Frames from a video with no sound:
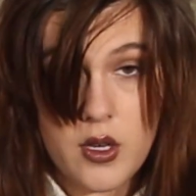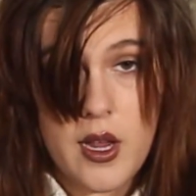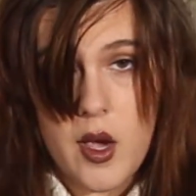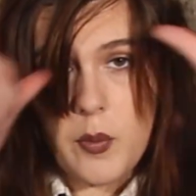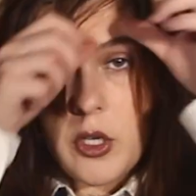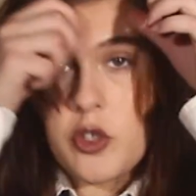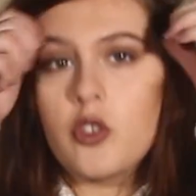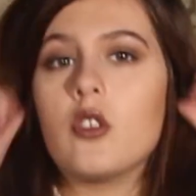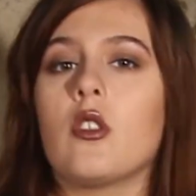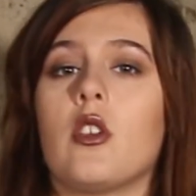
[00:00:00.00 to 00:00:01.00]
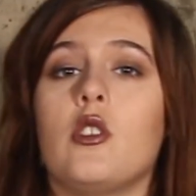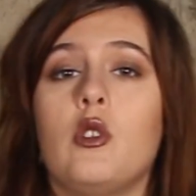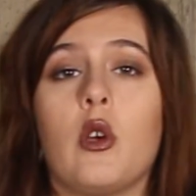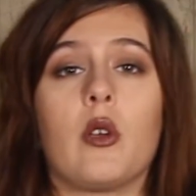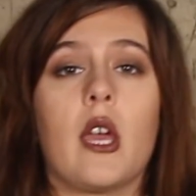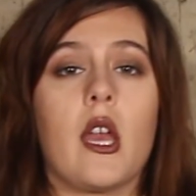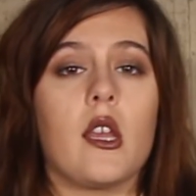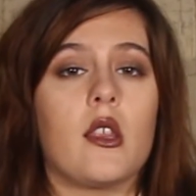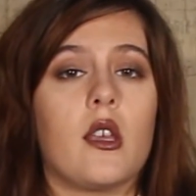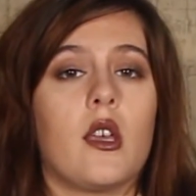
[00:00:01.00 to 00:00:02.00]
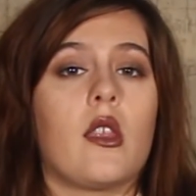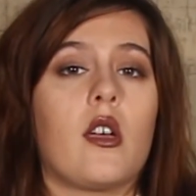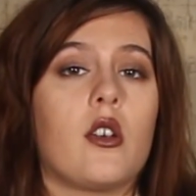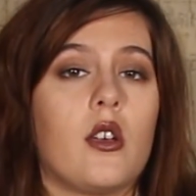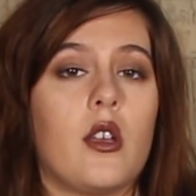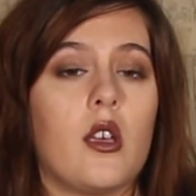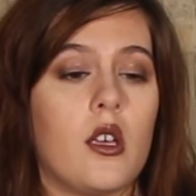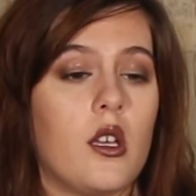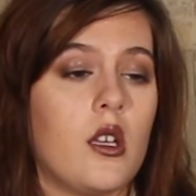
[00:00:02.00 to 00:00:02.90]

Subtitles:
Now make sure that you don't get anything that could,